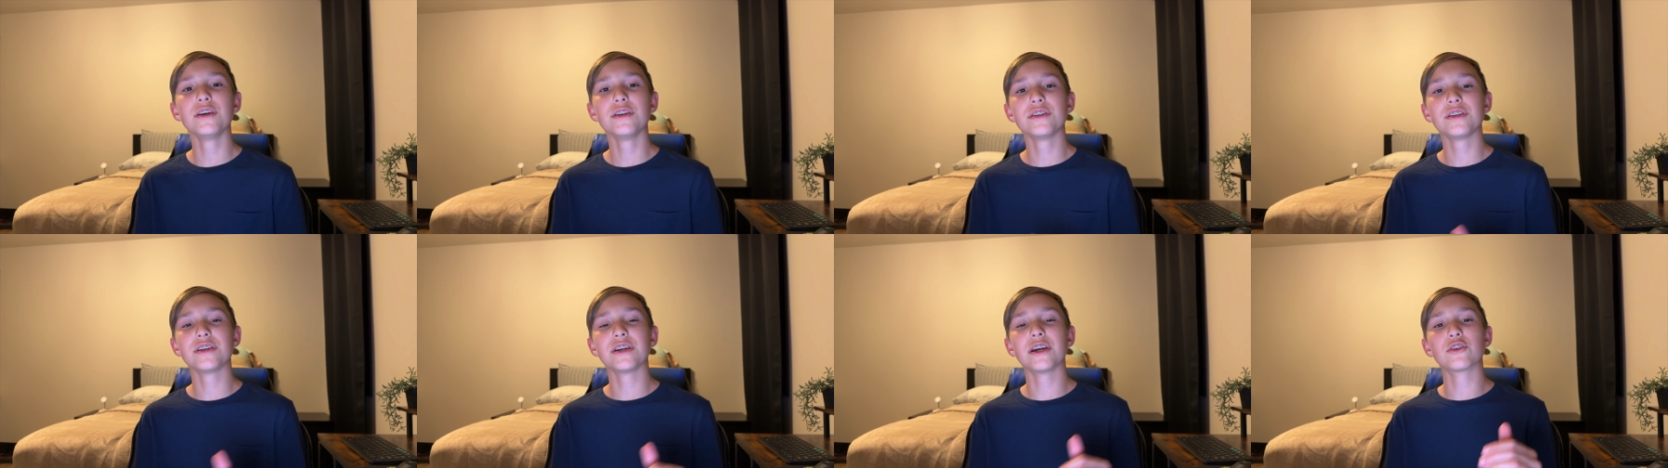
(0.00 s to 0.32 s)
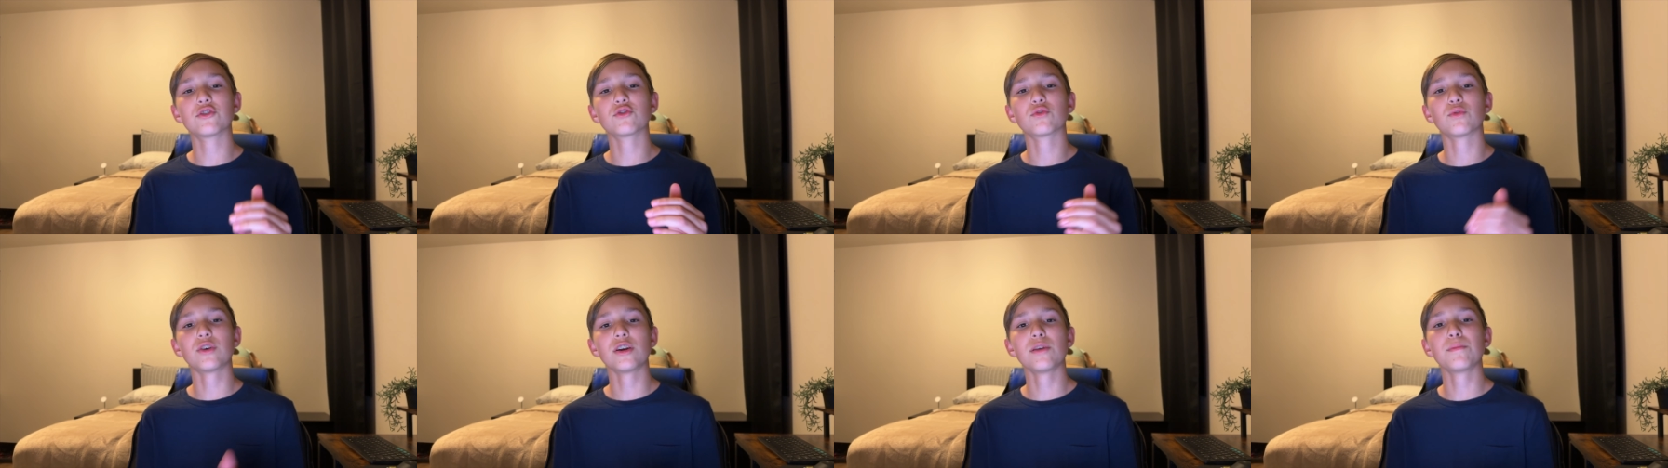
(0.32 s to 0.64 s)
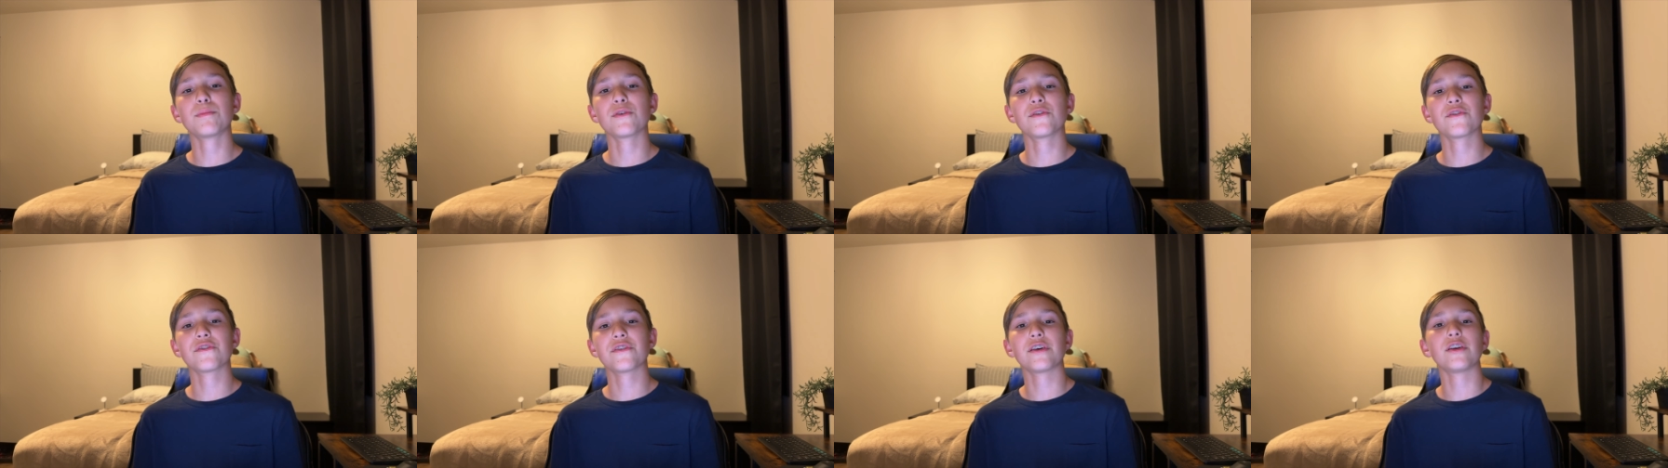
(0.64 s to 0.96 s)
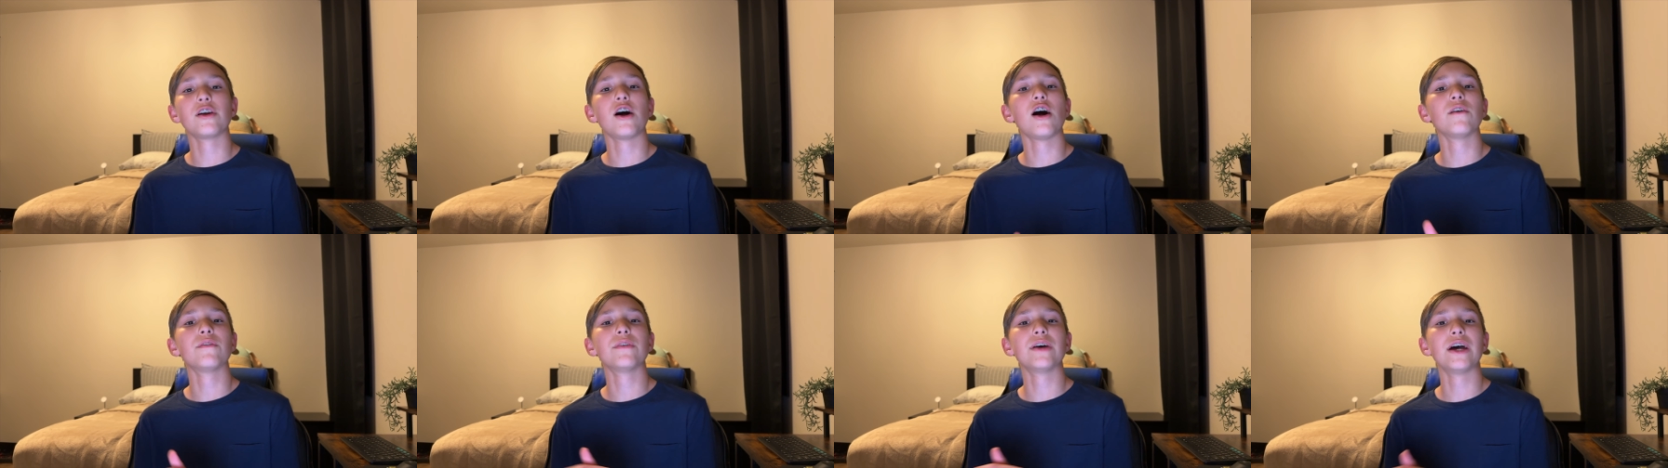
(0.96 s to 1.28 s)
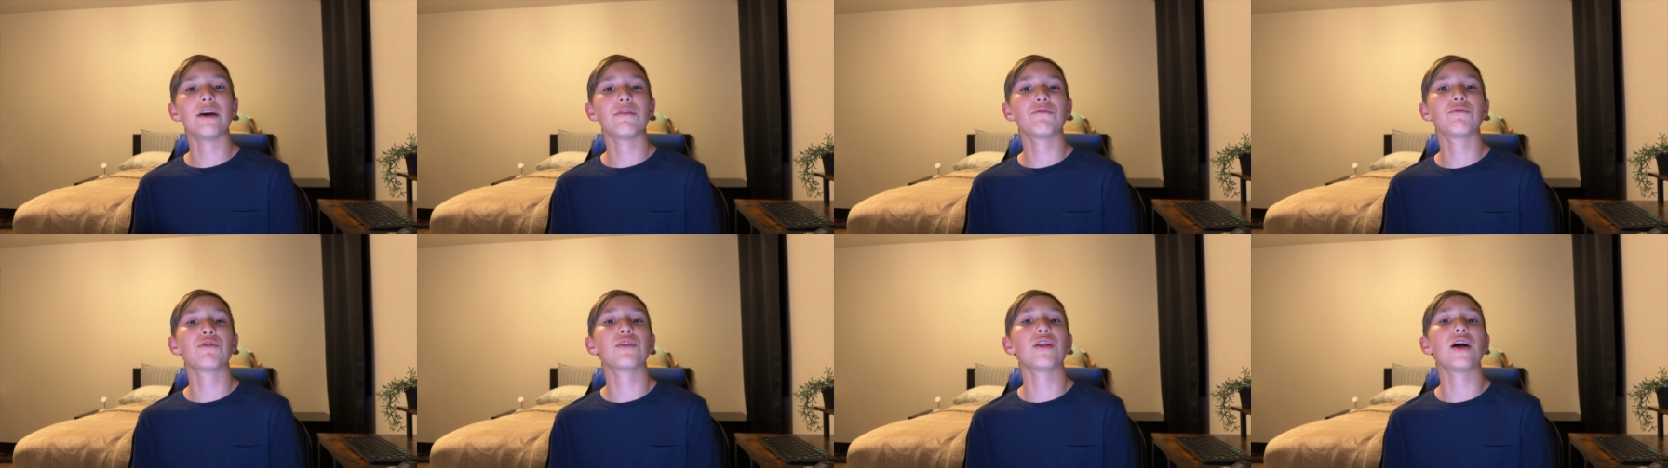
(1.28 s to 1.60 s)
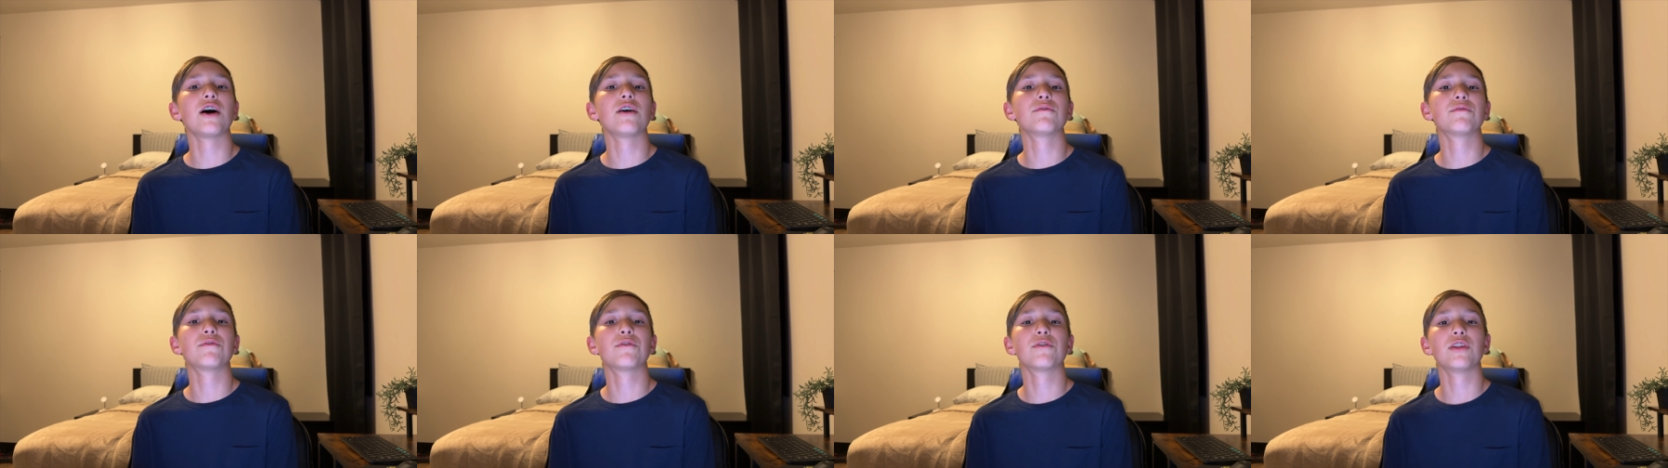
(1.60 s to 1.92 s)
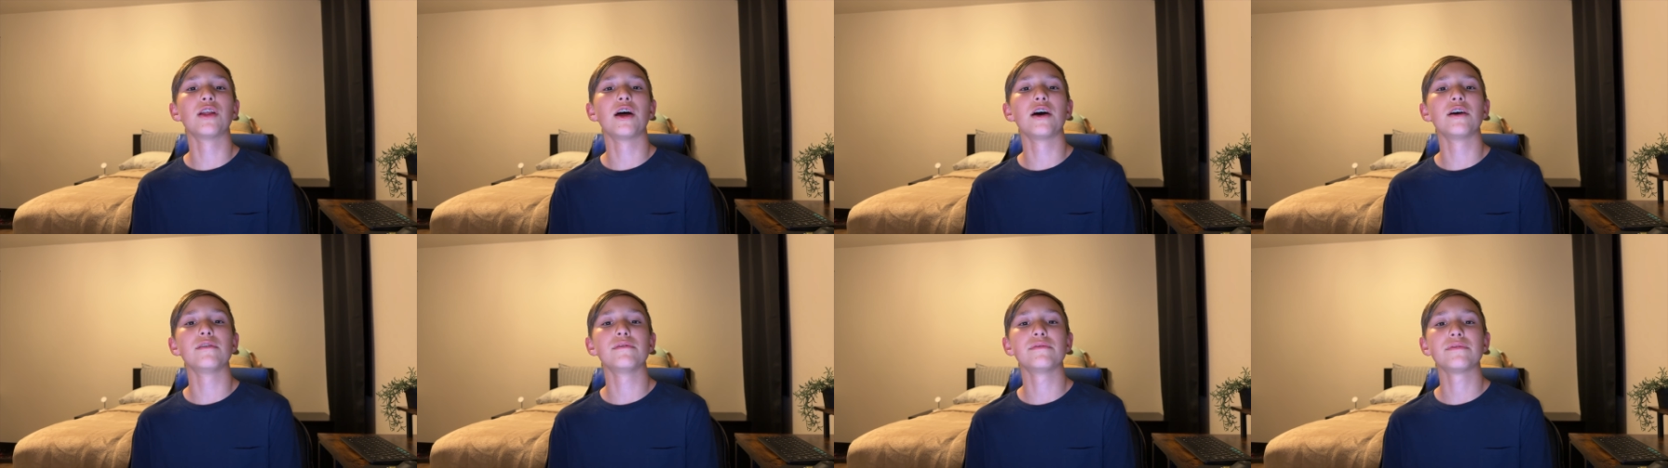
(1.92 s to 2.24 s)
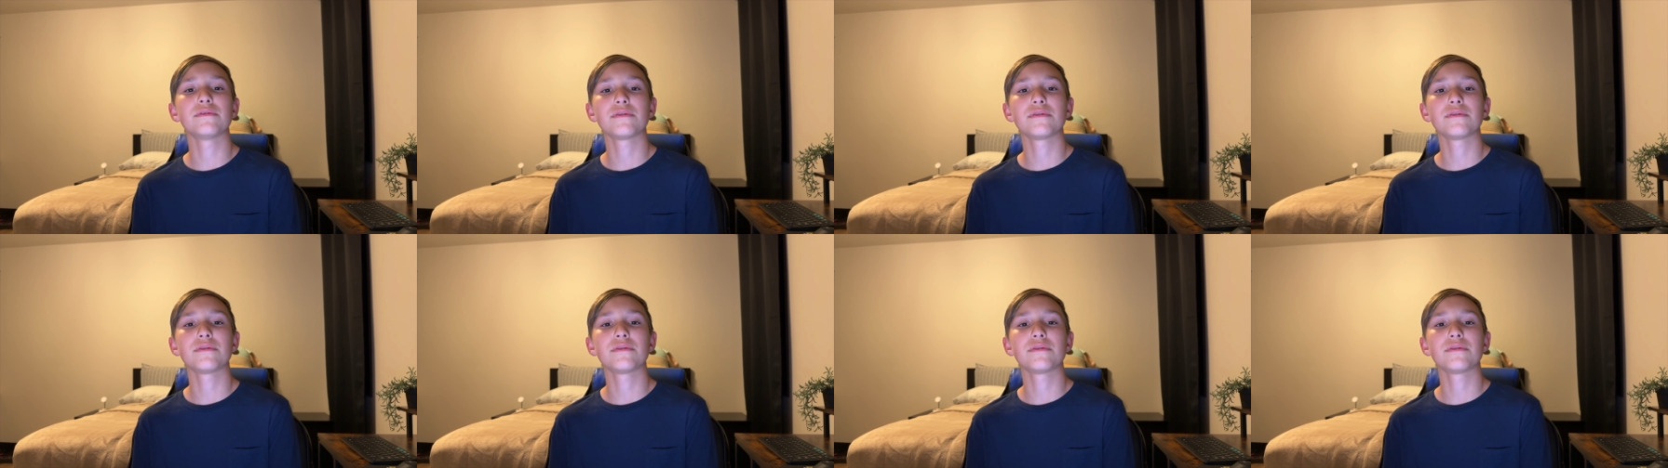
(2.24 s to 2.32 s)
to get twenty percent off every line for life.